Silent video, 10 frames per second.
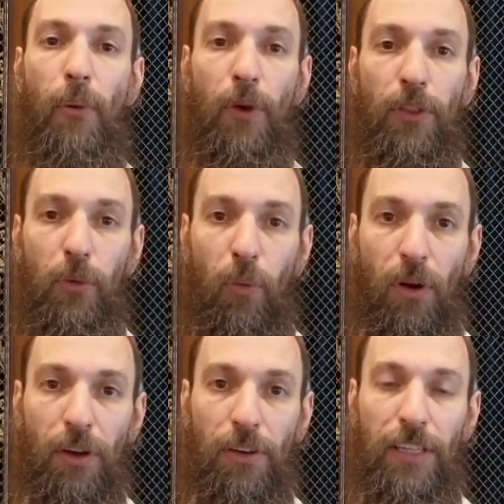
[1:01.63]
poured the
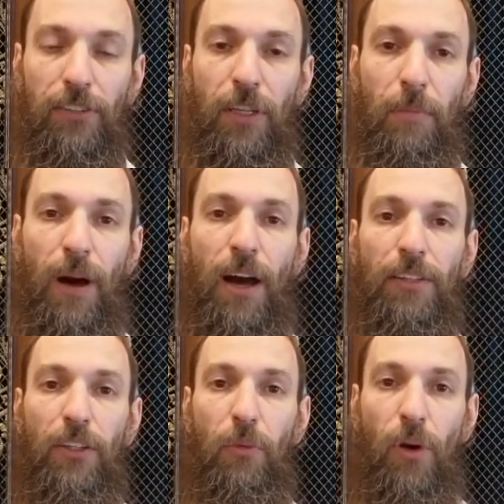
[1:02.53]
water into the
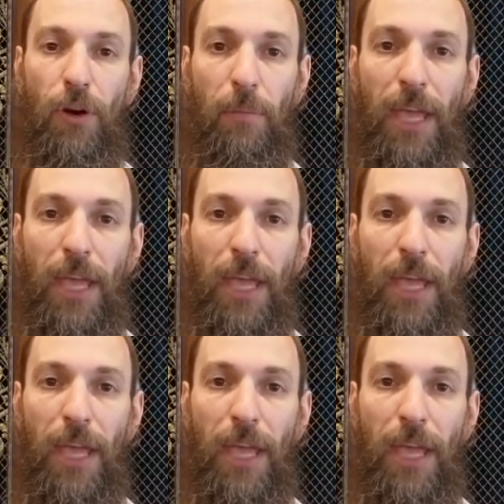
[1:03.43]
pot, and the water